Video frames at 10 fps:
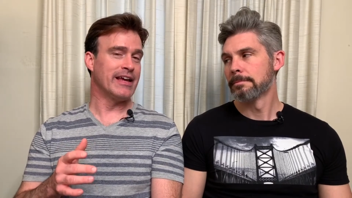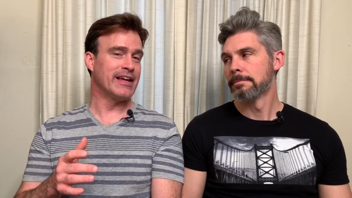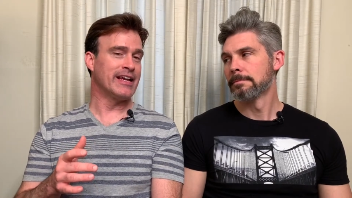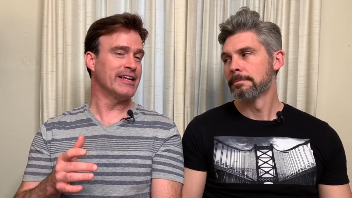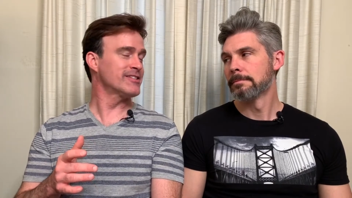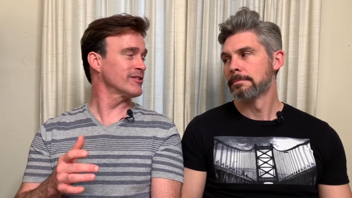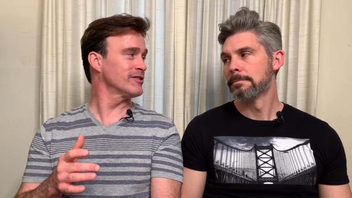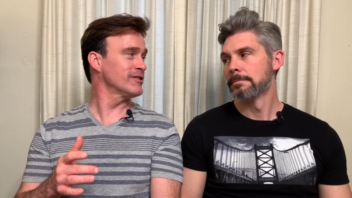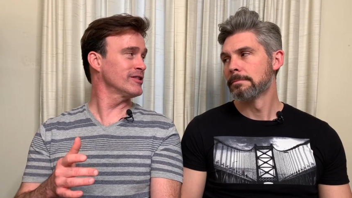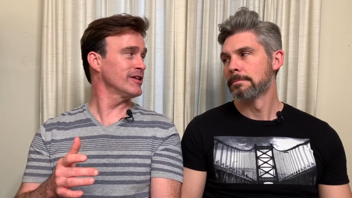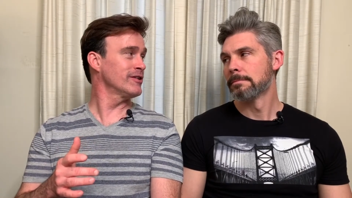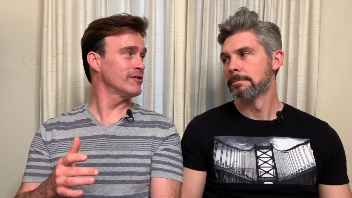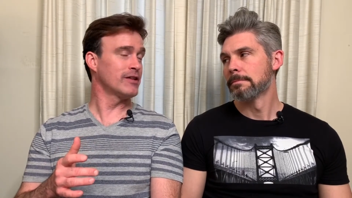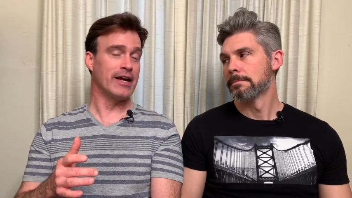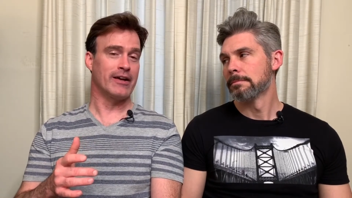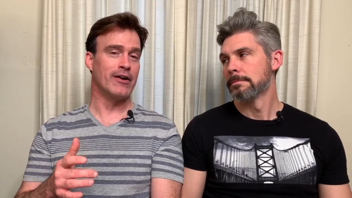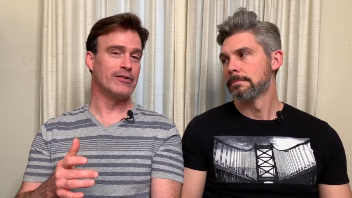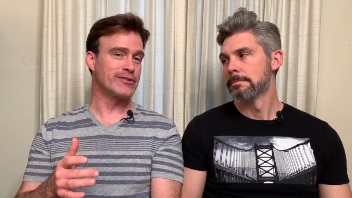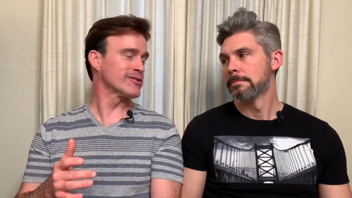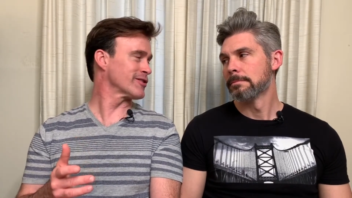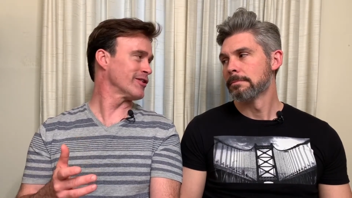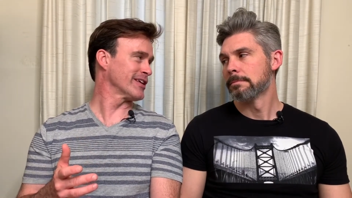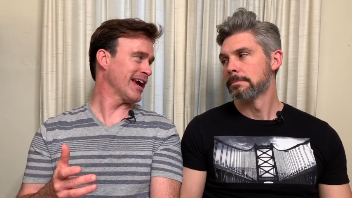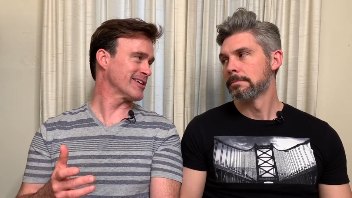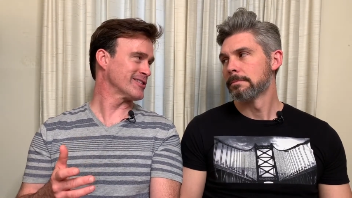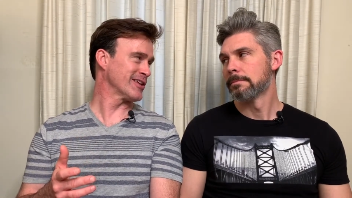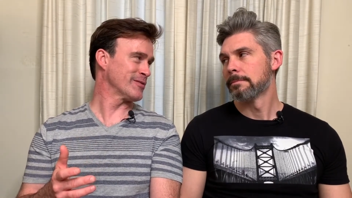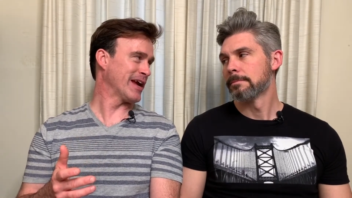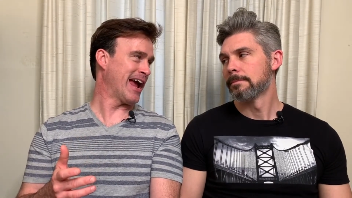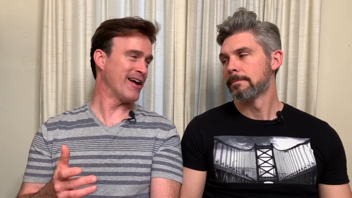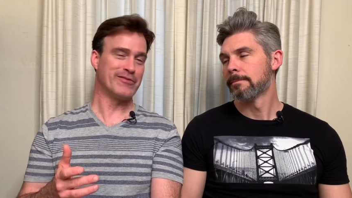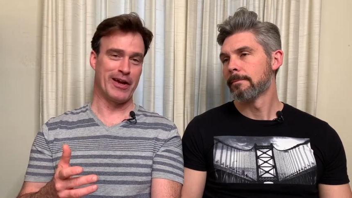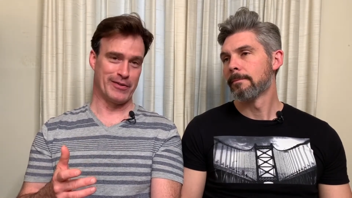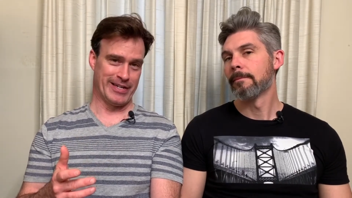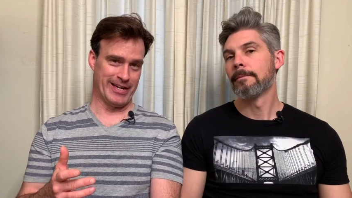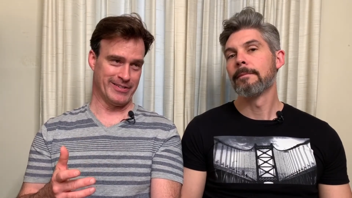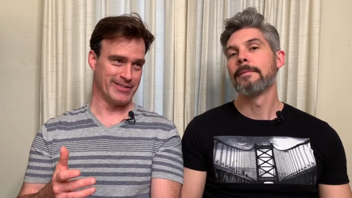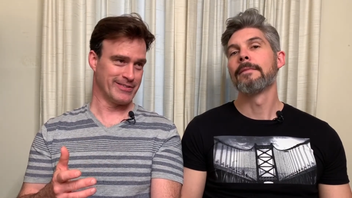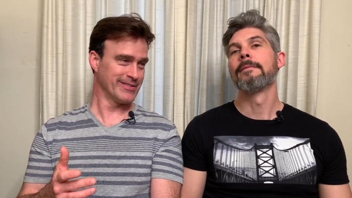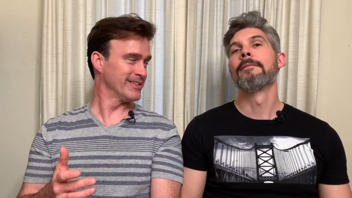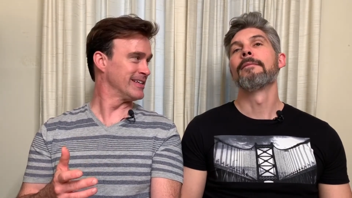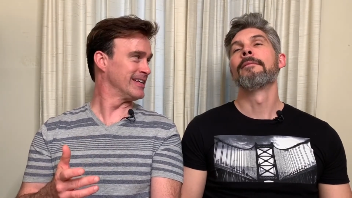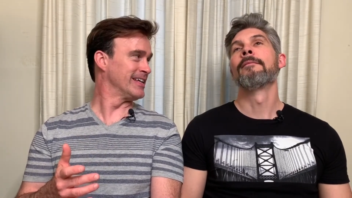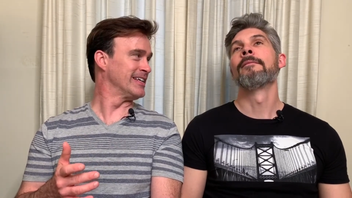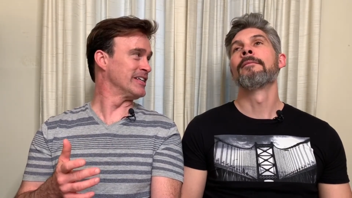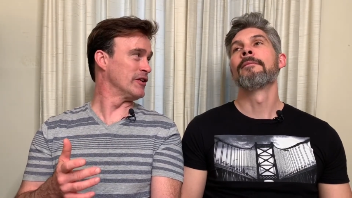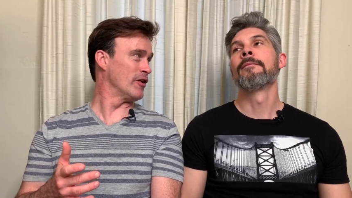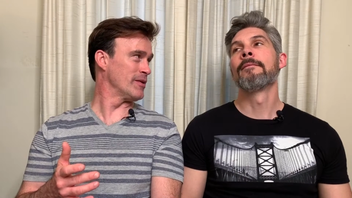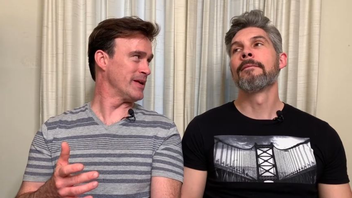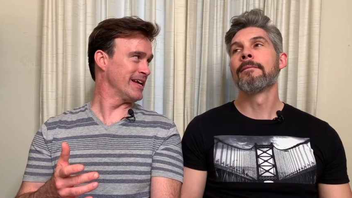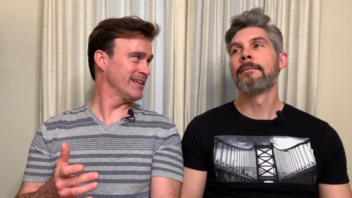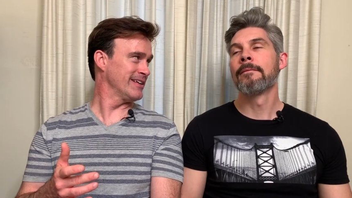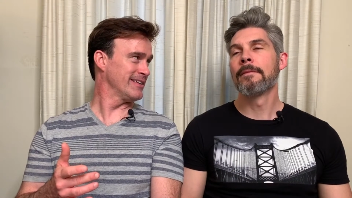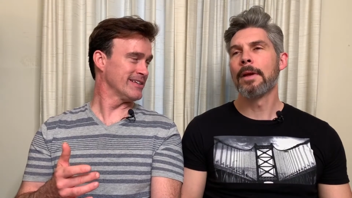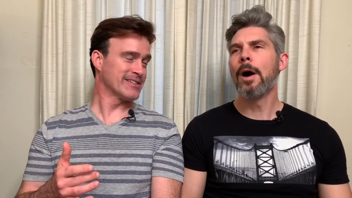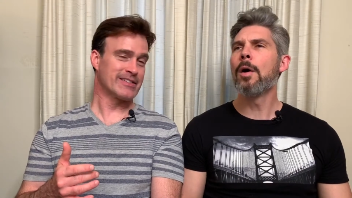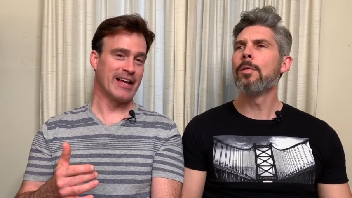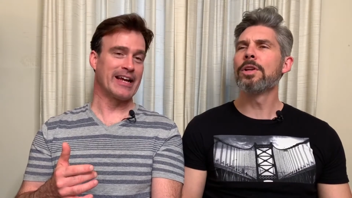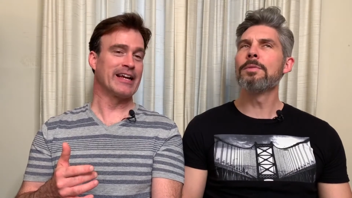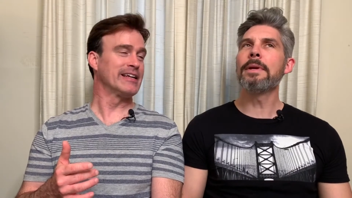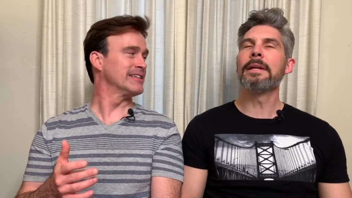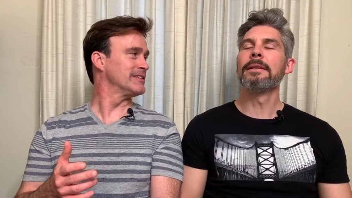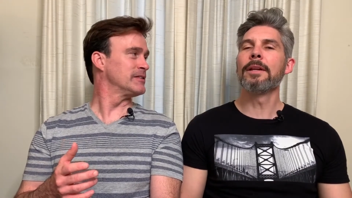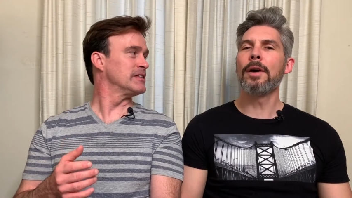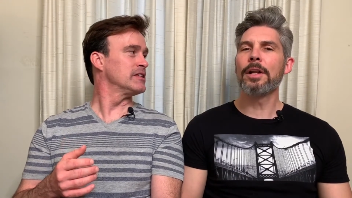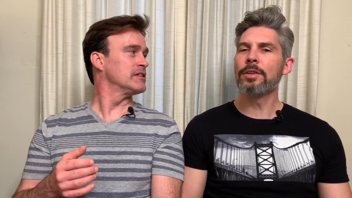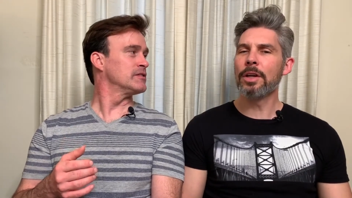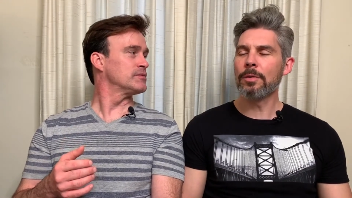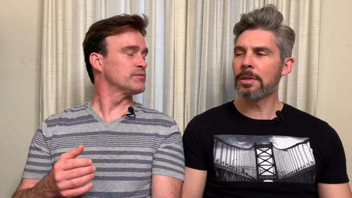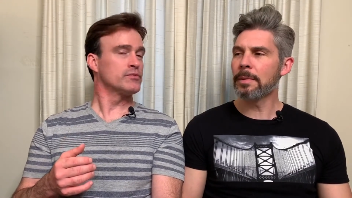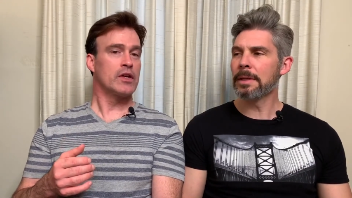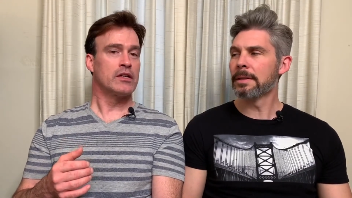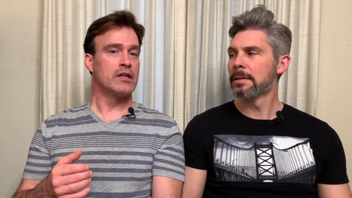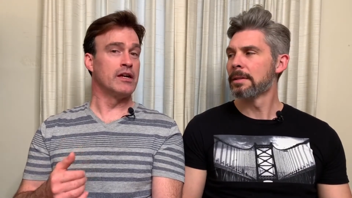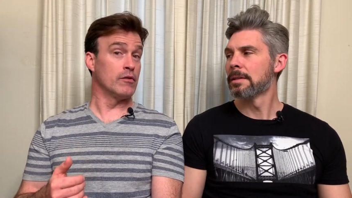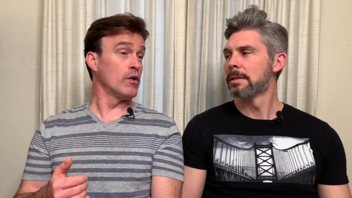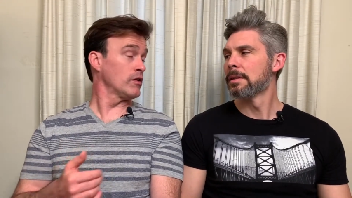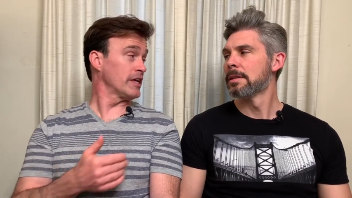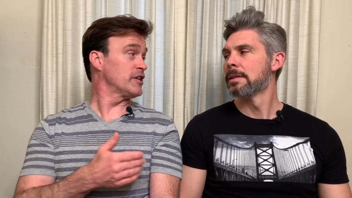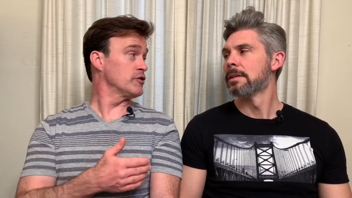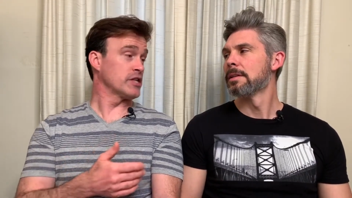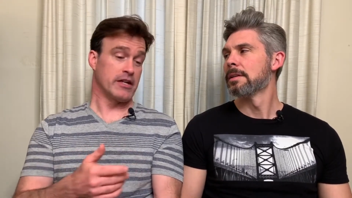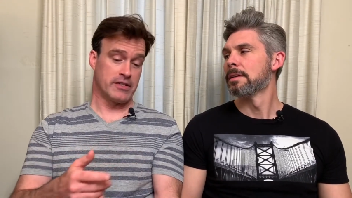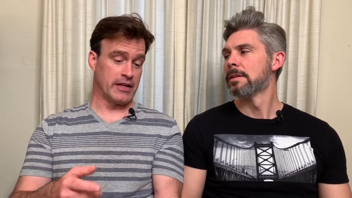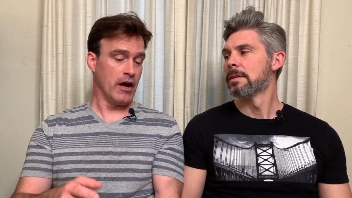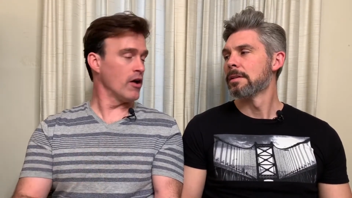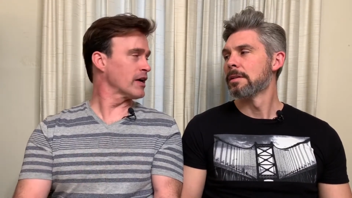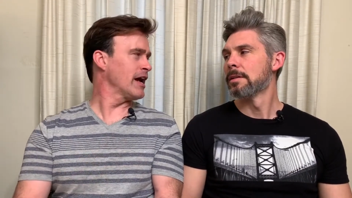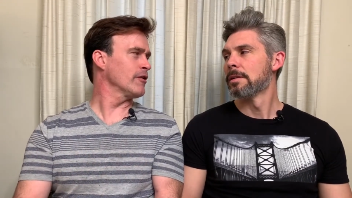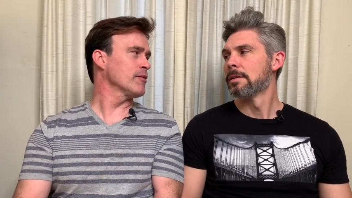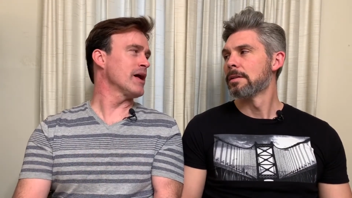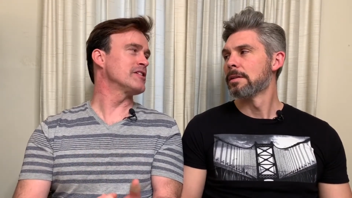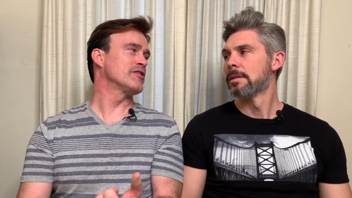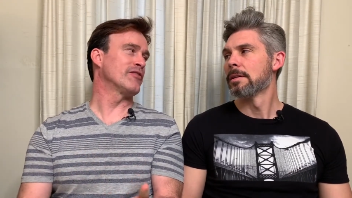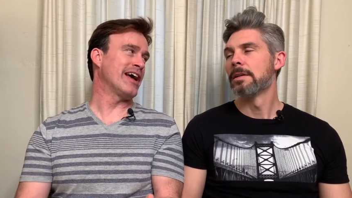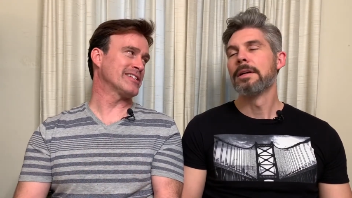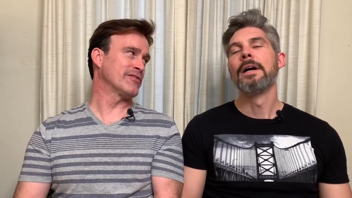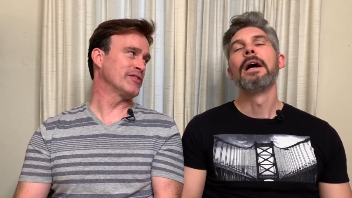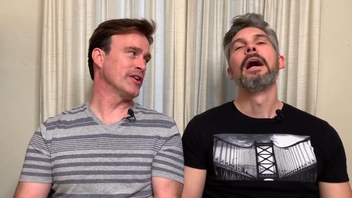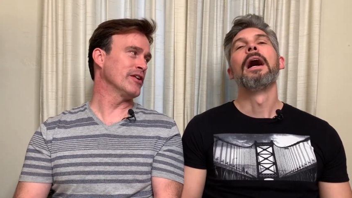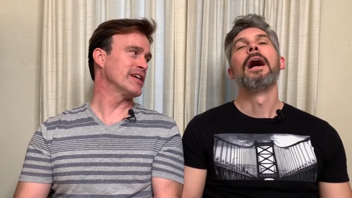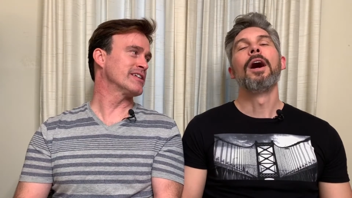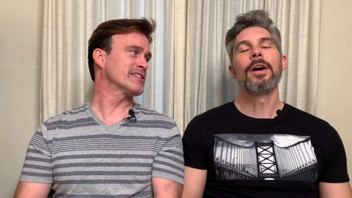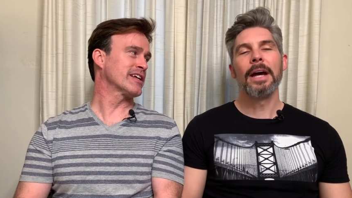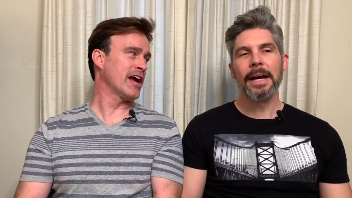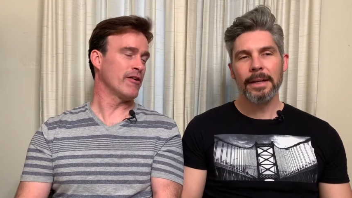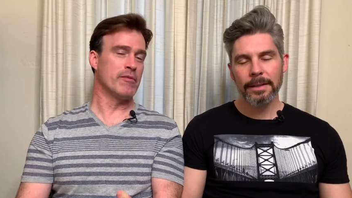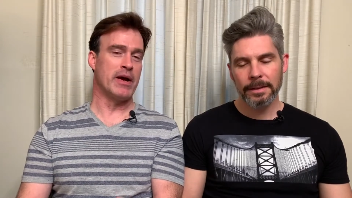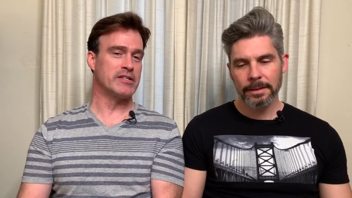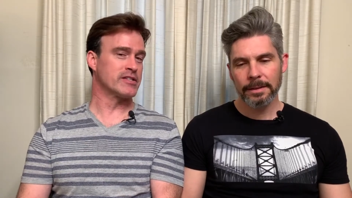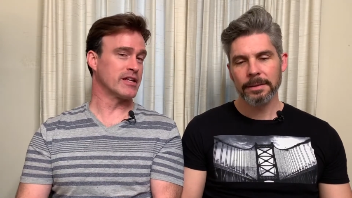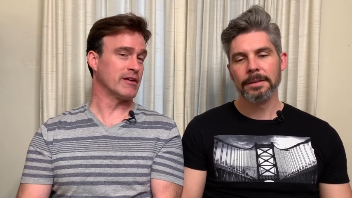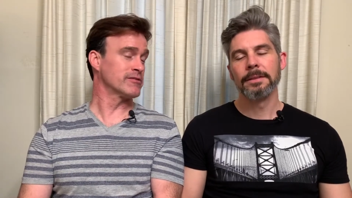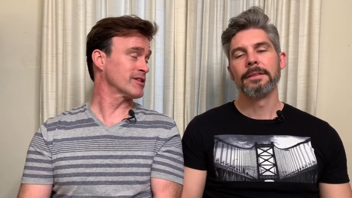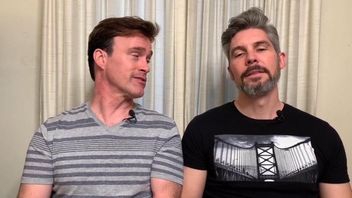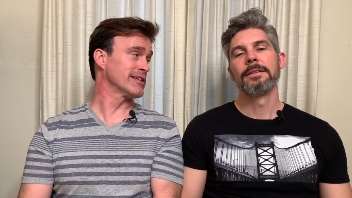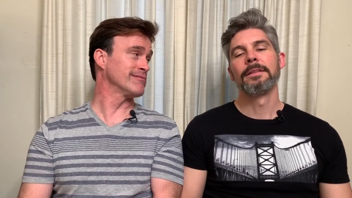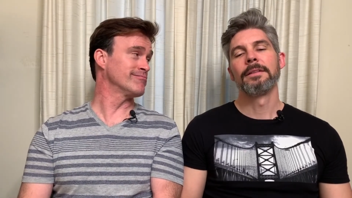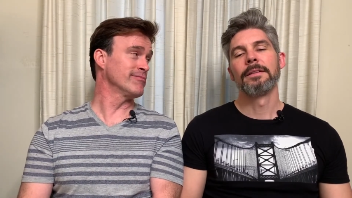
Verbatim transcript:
Speaker 1: it gets a little like, oh, this is all the action that we have nowadays. You know what I mean? Mm. Oh, like, what do you
Speaker 2: mean? No, I don't know. What do you mean?
Speaker 1: Well, like you said, it's like, oh, it kind of reminds you of Fast and Furious. Okay. It kind of reminds us, like, so then